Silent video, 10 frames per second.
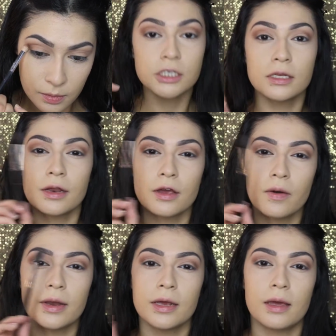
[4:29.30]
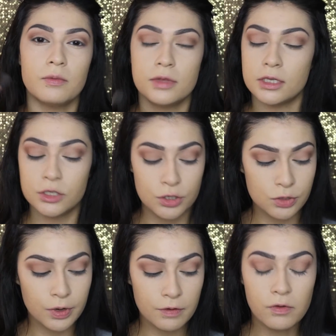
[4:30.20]
Just gonna go in again with the
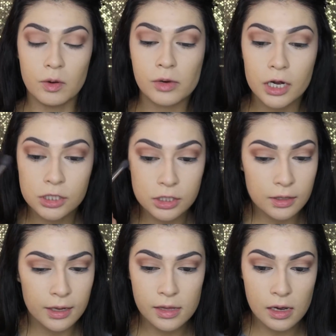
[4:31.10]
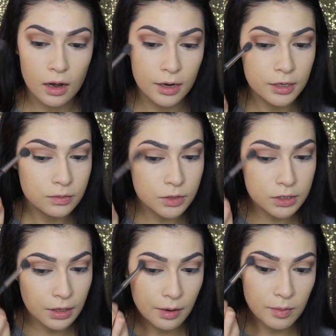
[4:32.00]
224 brush, nothing on it, and
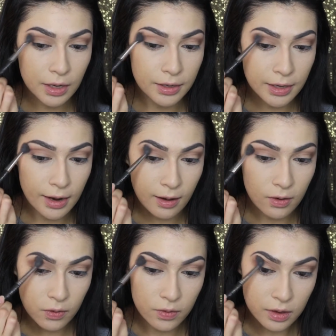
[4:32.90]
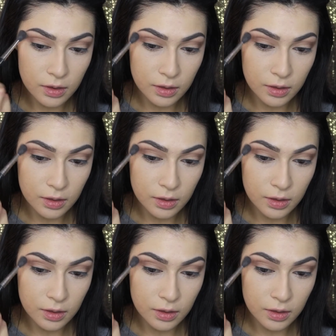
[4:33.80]
just gonna blend it out.